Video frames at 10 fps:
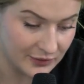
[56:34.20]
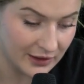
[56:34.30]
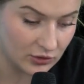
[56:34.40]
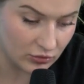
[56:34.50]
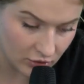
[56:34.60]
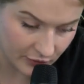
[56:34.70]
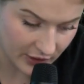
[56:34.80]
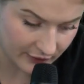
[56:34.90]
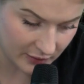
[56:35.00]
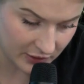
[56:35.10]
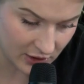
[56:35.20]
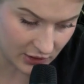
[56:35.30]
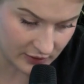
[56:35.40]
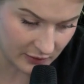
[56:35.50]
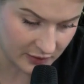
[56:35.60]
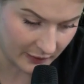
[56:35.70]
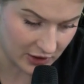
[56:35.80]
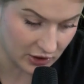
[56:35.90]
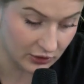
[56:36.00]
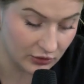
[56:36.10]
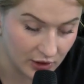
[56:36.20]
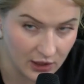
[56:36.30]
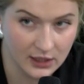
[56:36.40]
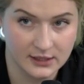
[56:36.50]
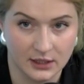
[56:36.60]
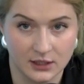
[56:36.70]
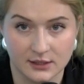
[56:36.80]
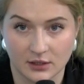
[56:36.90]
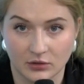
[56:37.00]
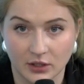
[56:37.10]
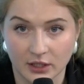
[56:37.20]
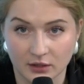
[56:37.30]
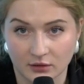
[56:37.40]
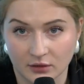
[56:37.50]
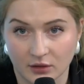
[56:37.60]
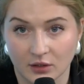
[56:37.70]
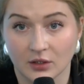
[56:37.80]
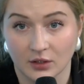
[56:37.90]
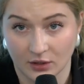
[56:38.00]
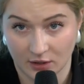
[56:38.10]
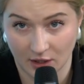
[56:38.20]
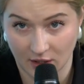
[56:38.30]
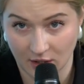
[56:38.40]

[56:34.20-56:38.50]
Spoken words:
pain relieving medications, and then on the second level, nitrogalin,